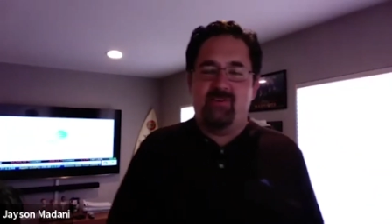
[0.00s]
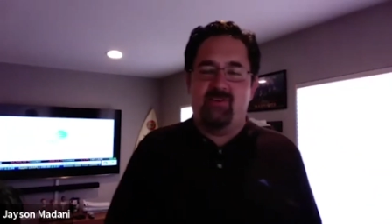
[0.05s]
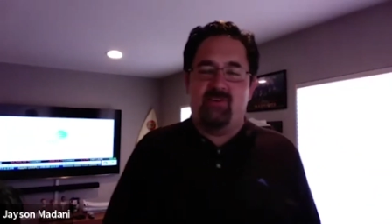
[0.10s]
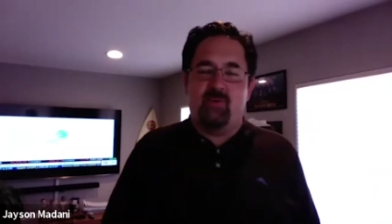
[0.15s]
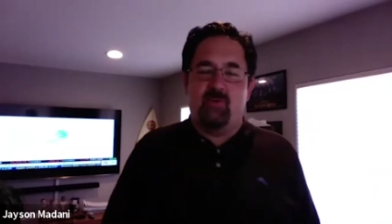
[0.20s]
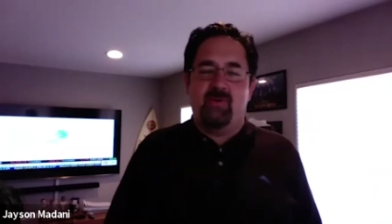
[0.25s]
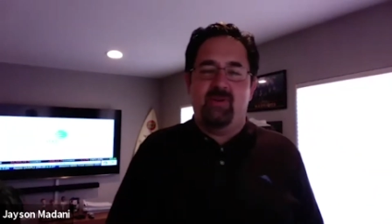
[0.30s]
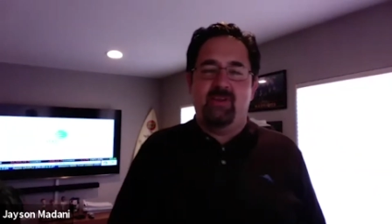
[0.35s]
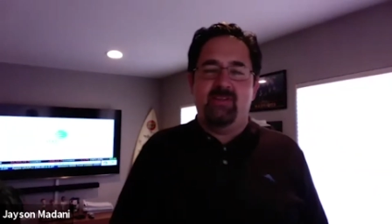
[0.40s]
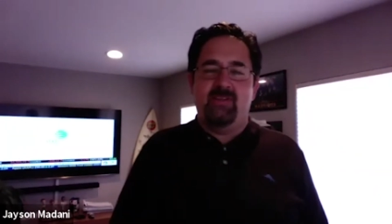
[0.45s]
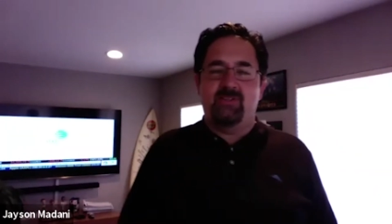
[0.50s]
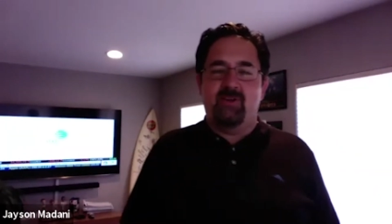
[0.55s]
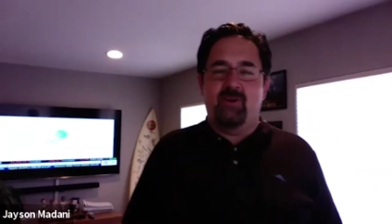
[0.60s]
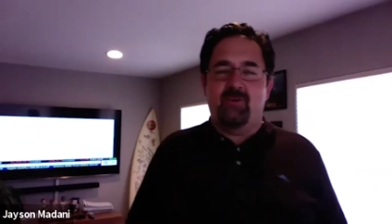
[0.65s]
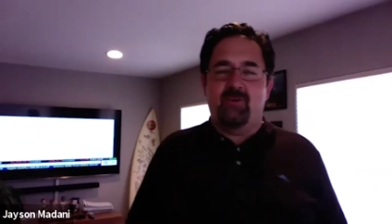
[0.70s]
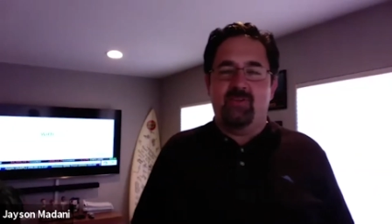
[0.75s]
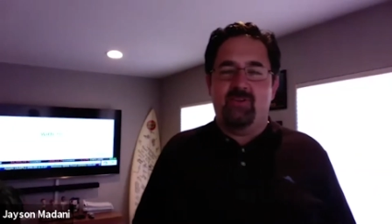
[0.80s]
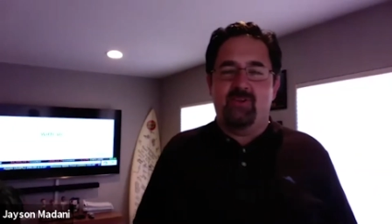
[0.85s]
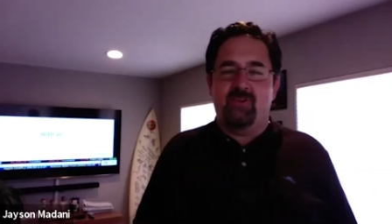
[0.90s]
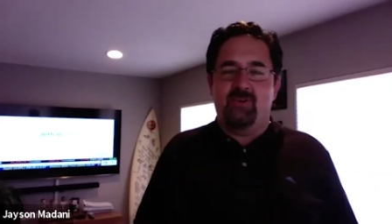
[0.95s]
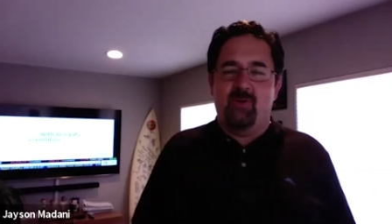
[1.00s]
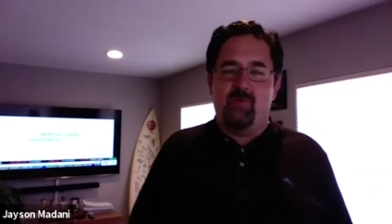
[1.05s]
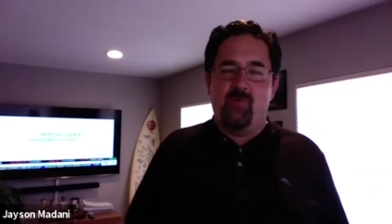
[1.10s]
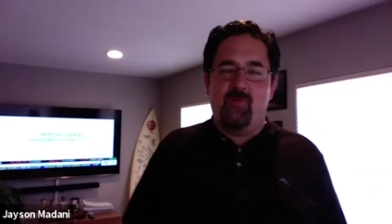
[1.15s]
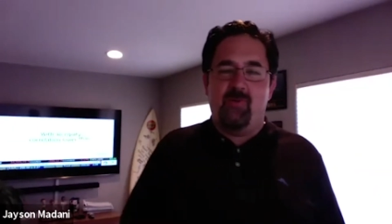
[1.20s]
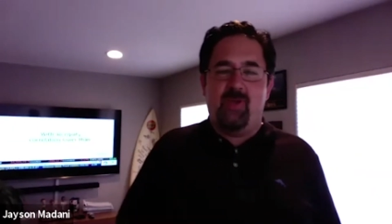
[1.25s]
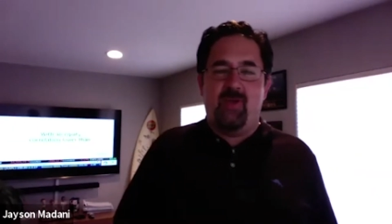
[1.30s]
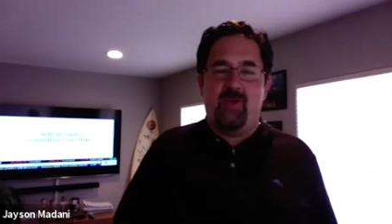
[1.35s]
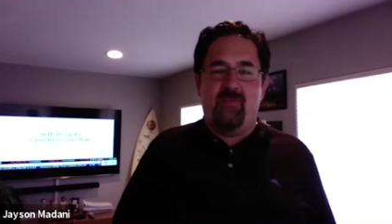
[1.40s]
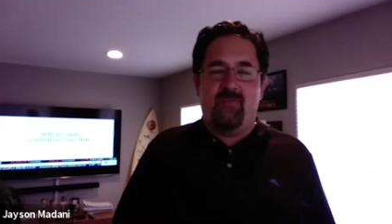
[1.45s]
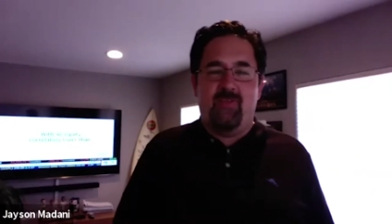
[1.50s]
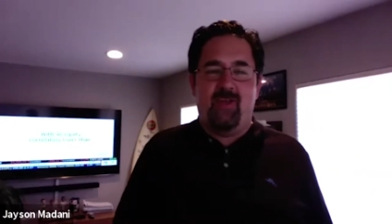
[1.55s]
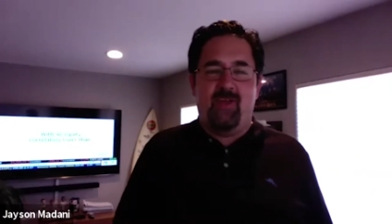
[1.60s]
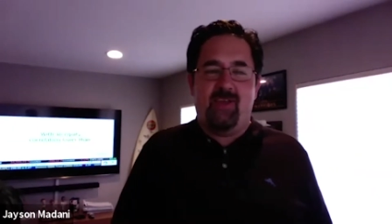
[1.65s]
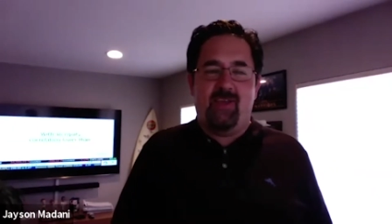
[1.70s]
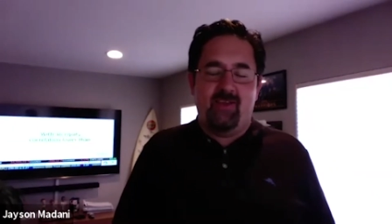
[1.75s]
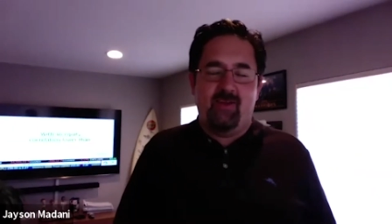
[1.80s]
a good way to start the year where we have like